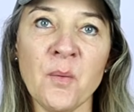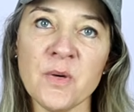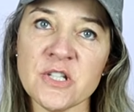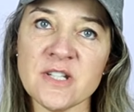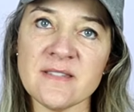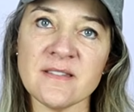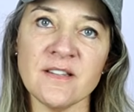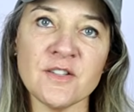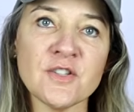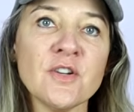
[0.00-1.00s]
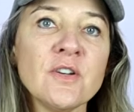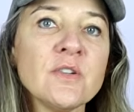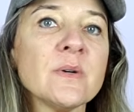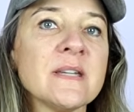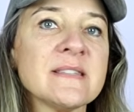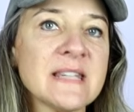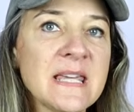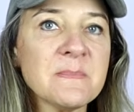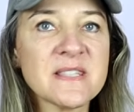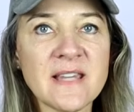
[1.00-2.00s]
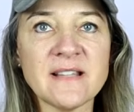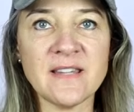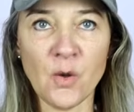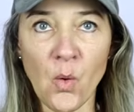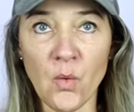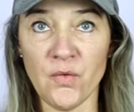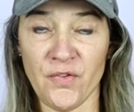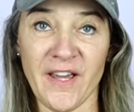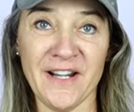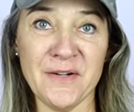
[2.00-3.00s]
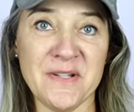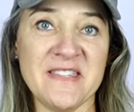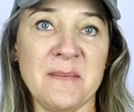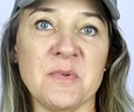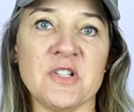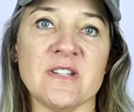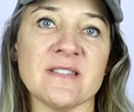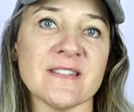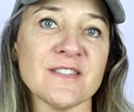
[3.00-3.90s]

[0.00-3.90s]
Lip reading: which is turn your steam setting off at lower temperatures.